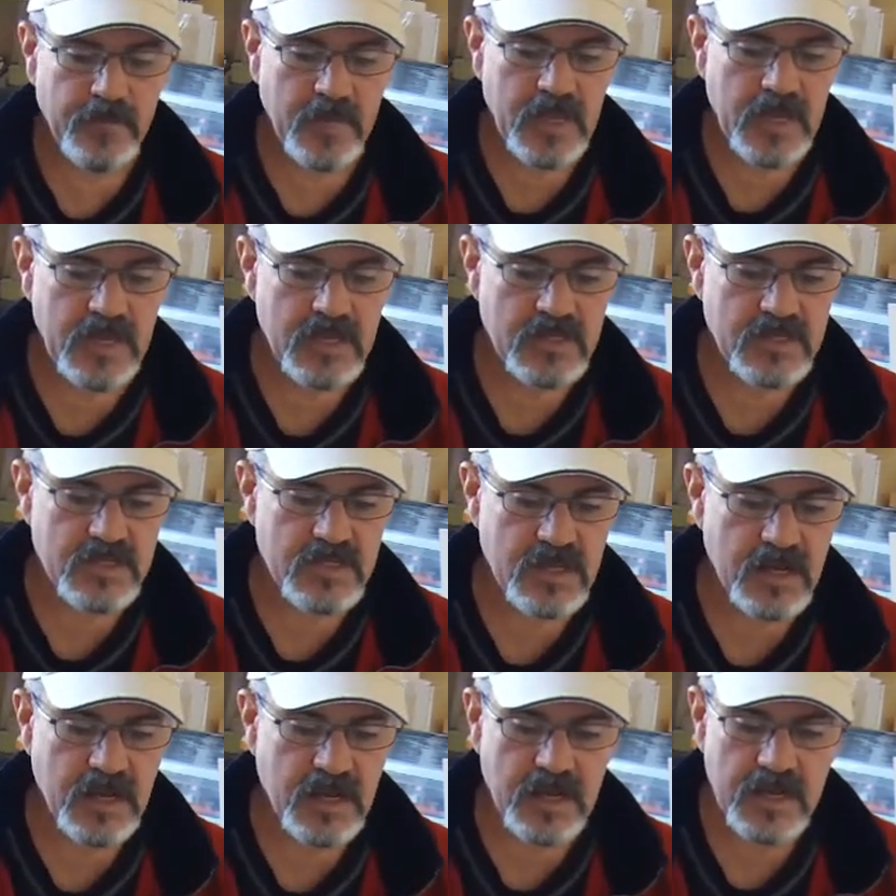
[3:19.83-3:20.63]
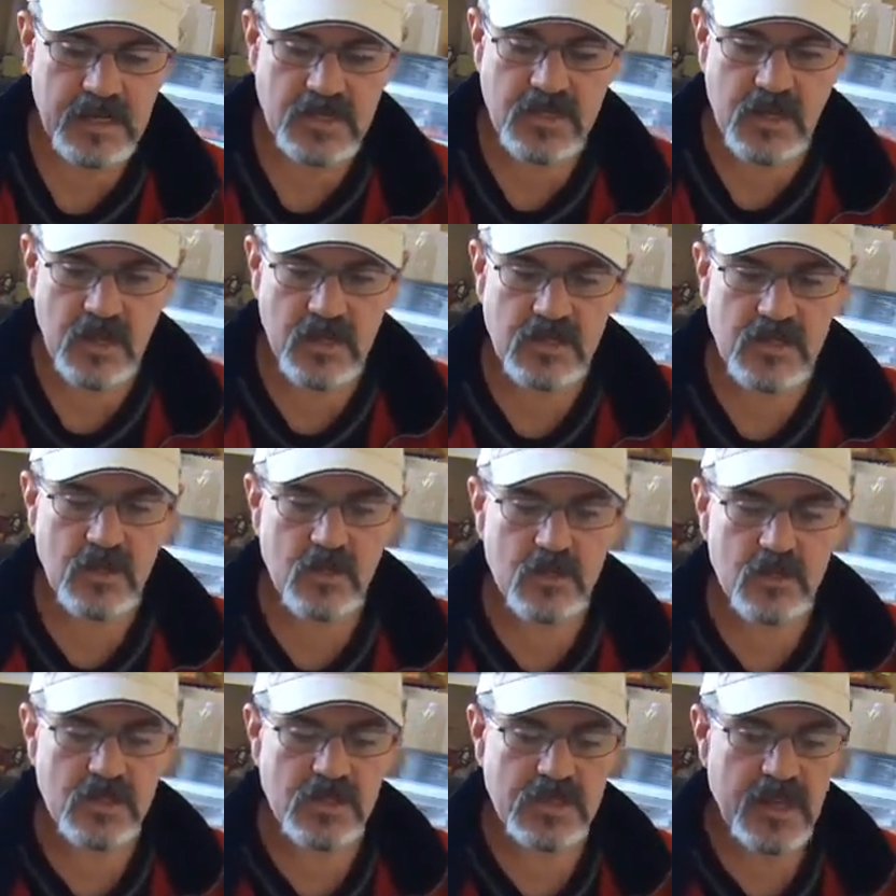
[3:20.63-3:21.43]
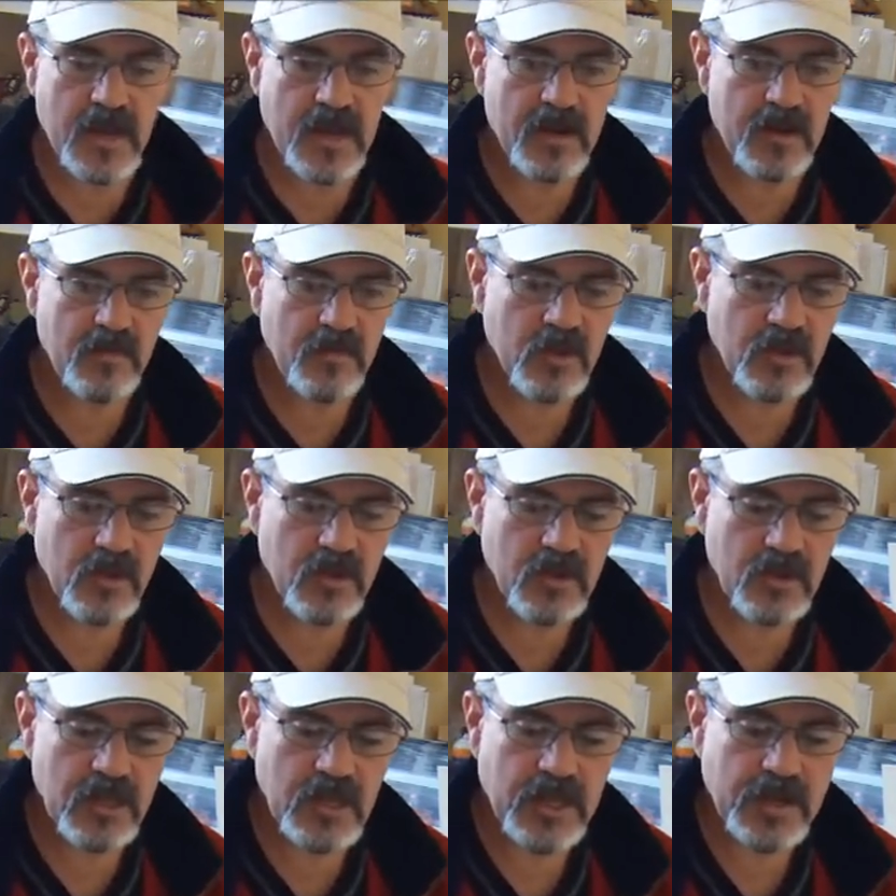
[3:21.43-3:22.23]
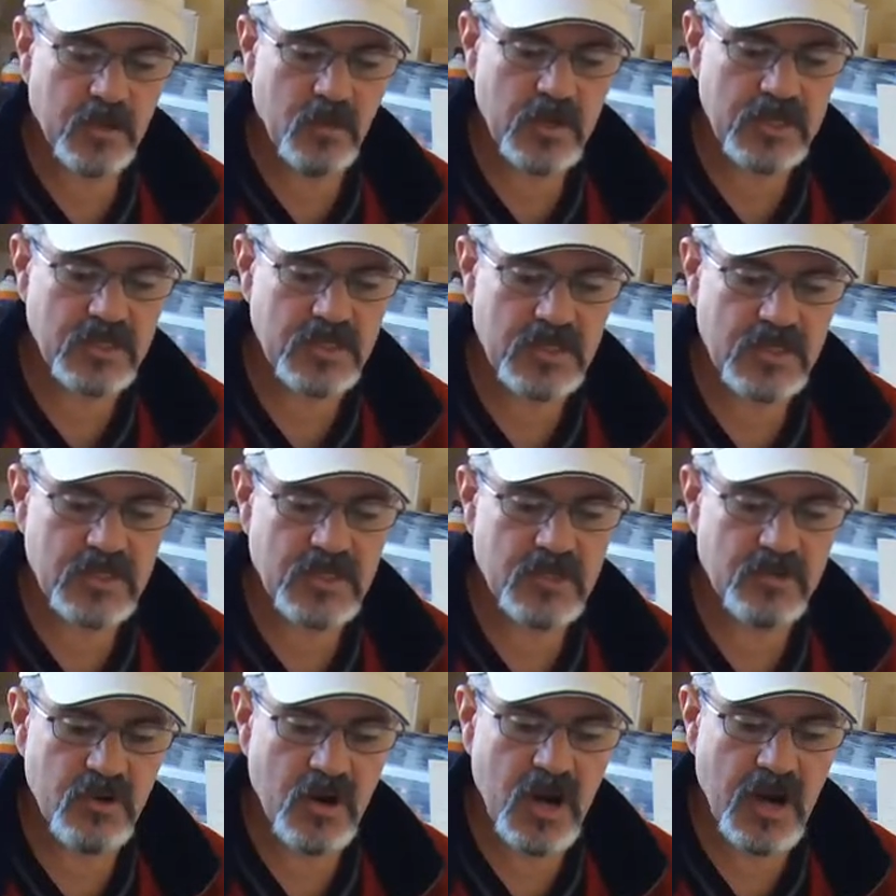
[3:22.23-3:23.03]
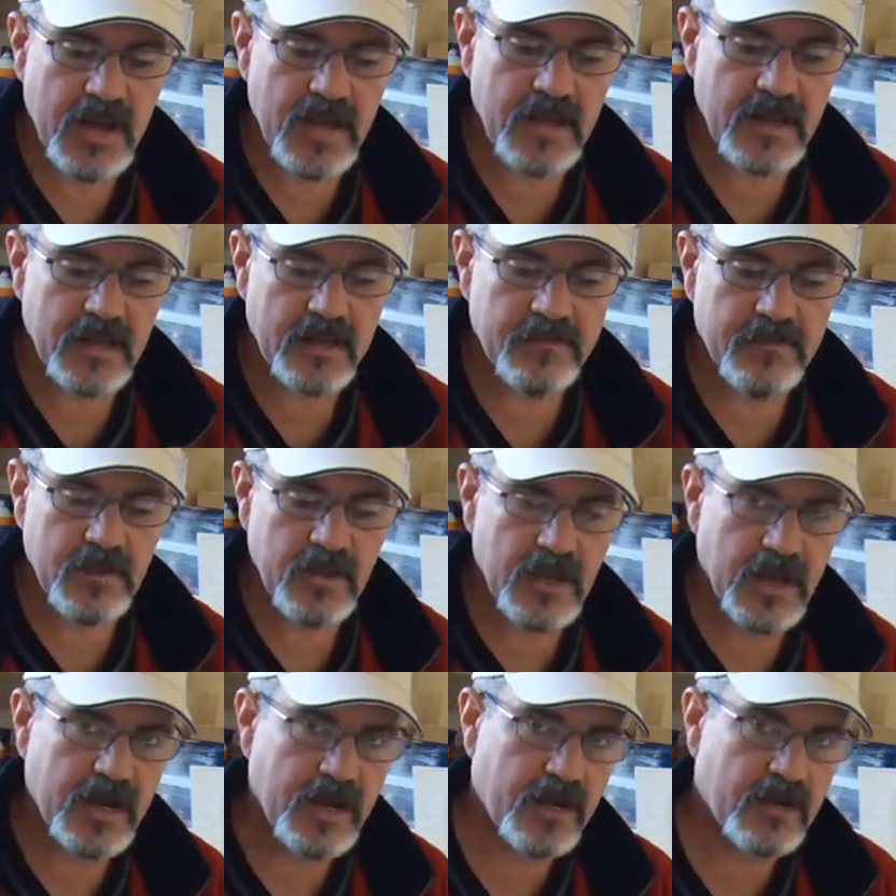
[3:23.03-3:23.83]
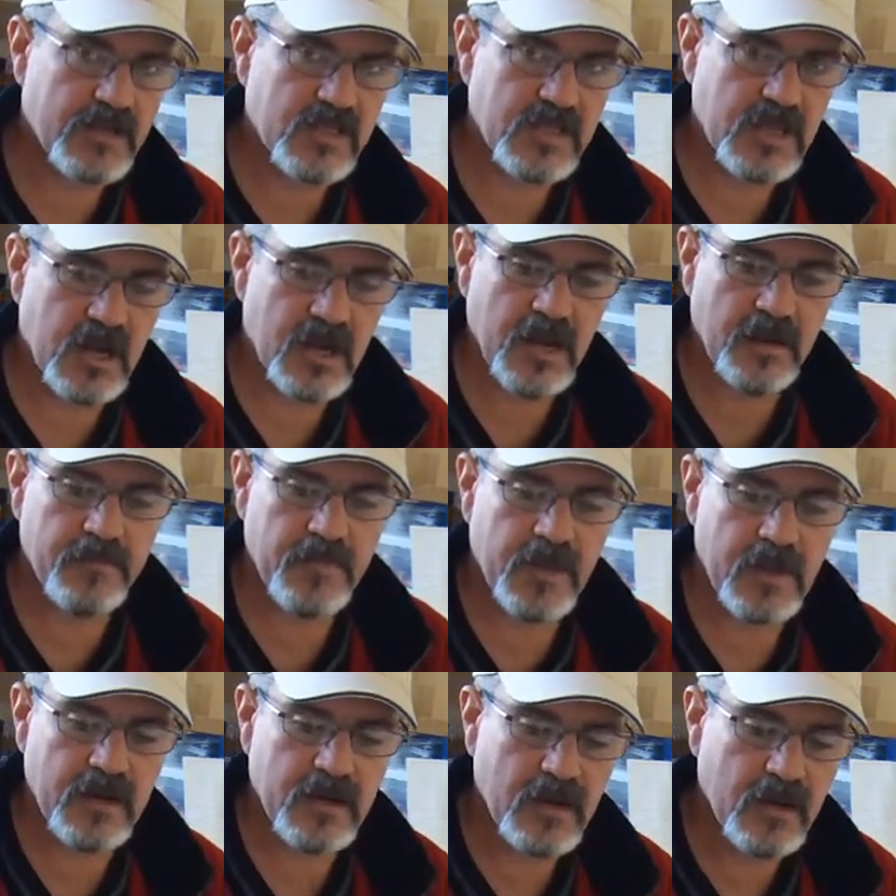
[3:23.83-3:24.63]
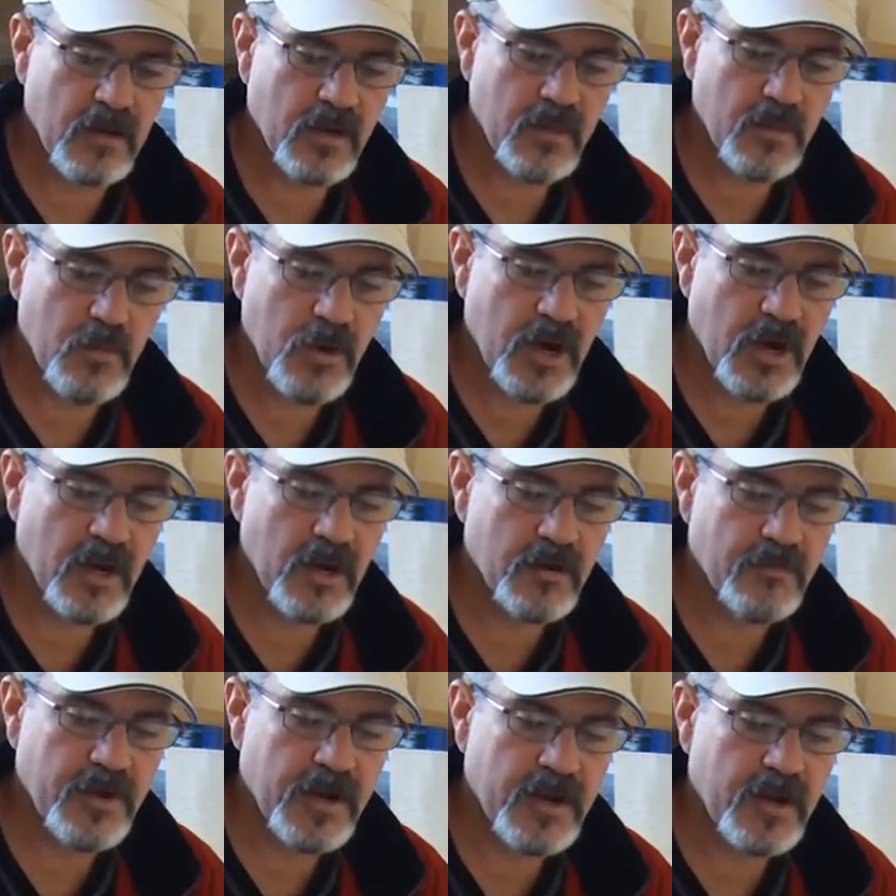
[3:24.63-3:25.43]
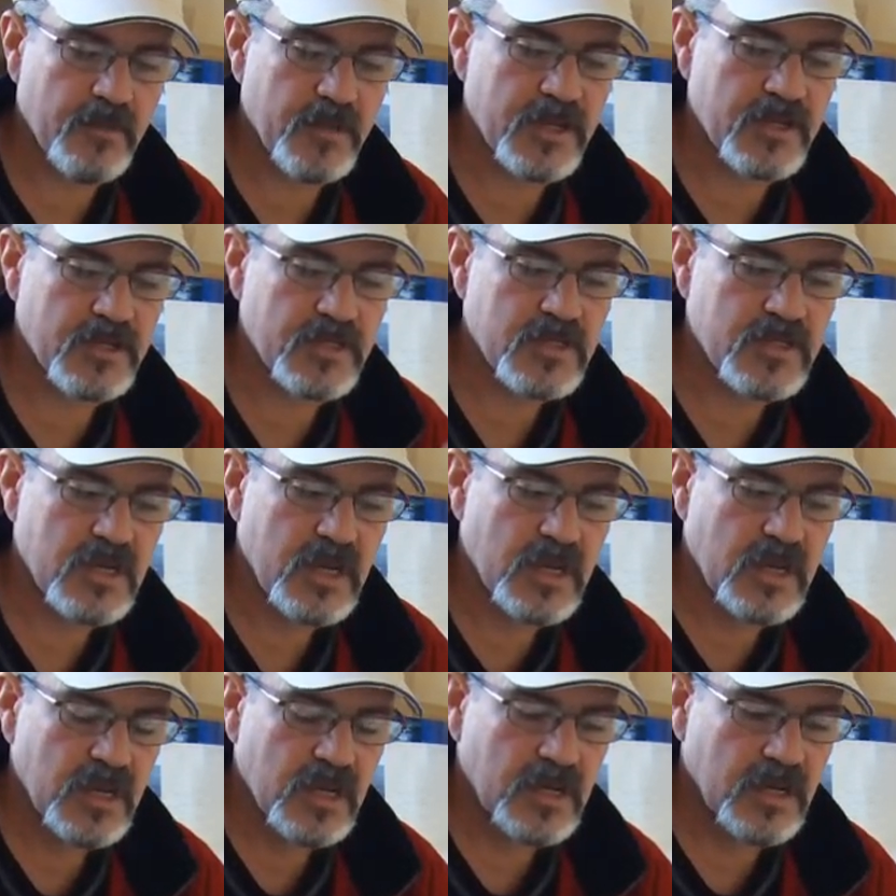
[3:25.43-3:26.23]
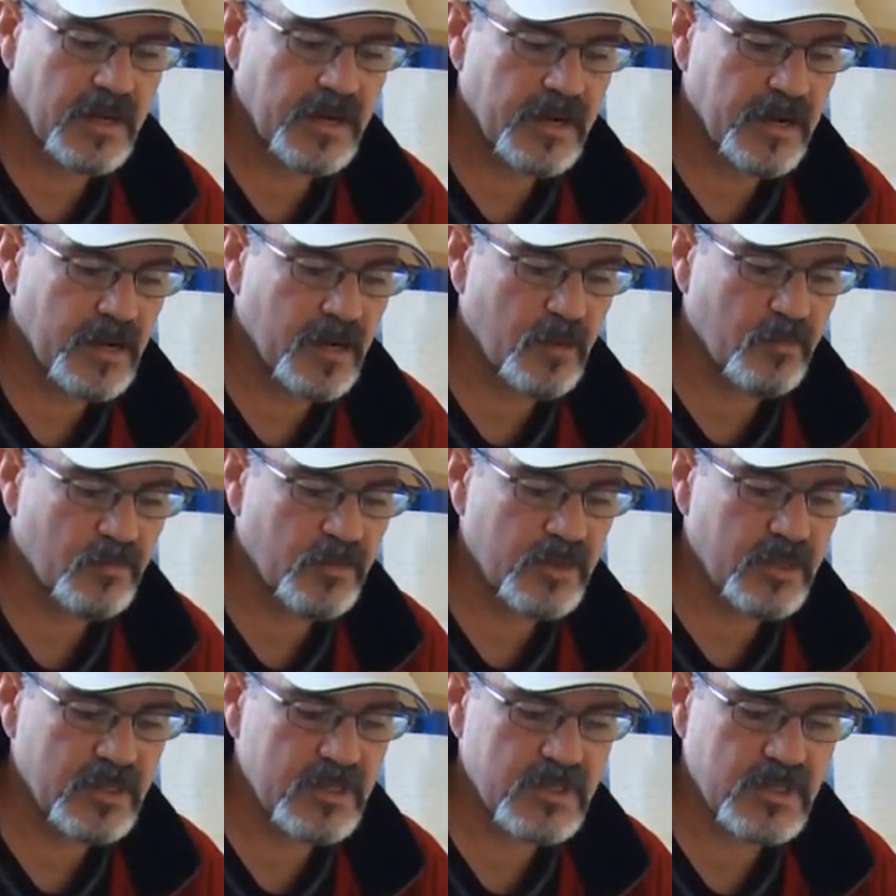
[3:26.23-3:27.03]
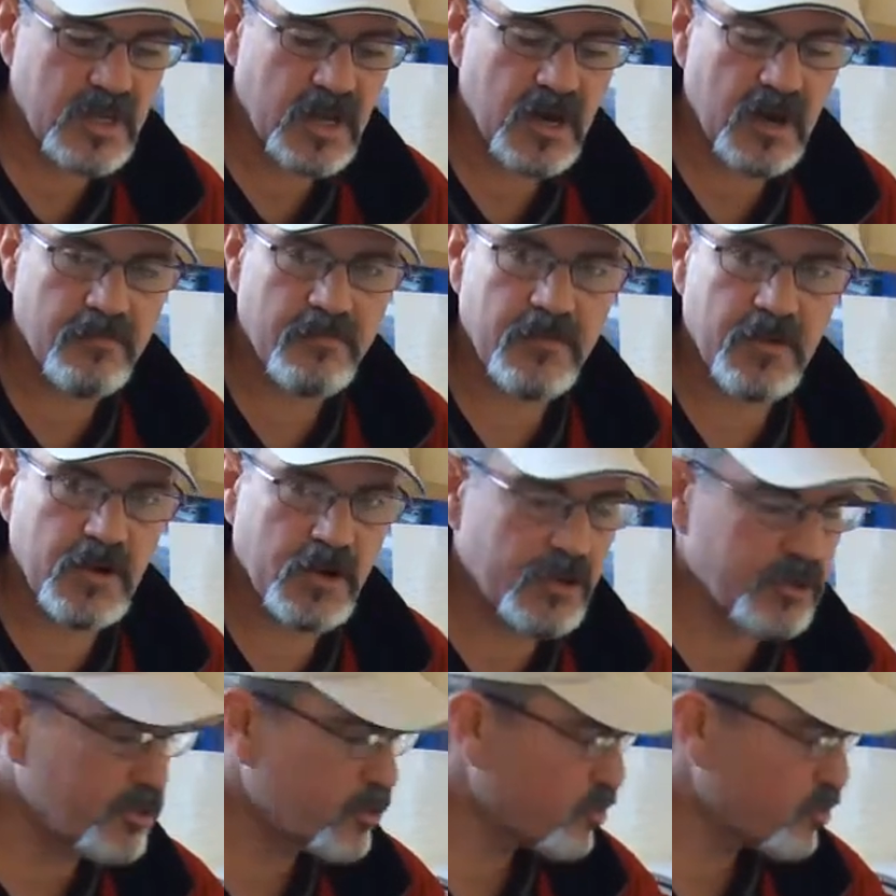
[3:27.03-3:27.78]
It's also sandable. Like once it's dry, like if you let it set up, that, you know, on the bottle it recommends letting it completely set up for a good